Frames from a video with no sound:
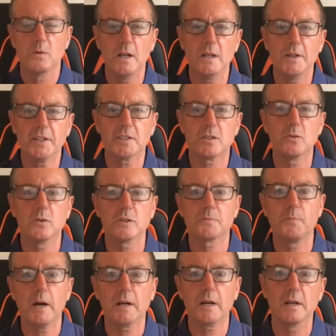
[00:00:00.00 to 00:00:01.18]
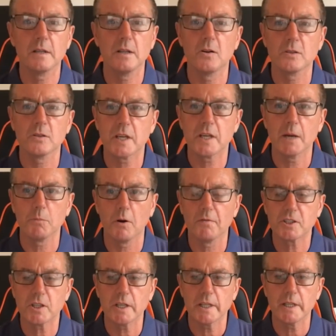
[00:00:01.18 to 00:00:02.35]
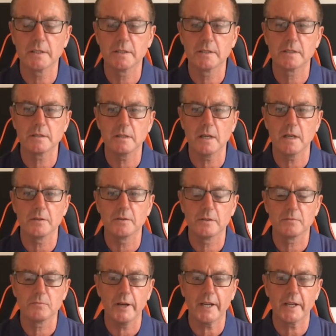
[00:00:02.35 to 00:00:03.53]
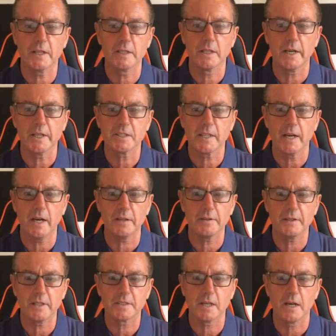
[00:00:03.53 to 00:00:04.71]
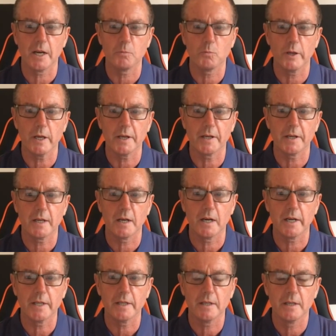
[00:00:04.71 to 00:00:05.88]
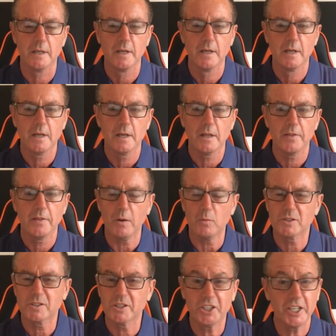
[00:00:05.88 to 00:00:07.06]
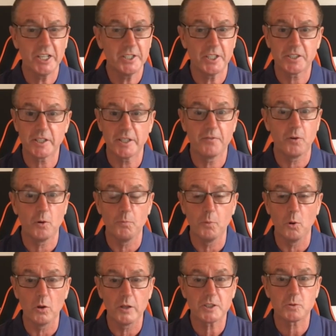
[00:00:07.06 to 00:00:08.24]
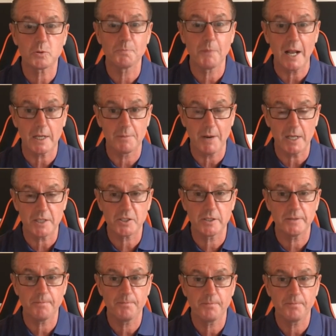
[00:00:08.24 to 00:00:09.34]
Well, this goes back a long time, obviously, and recognise that at the time we had a guy that was a genius in football. This was Malcolm Allison.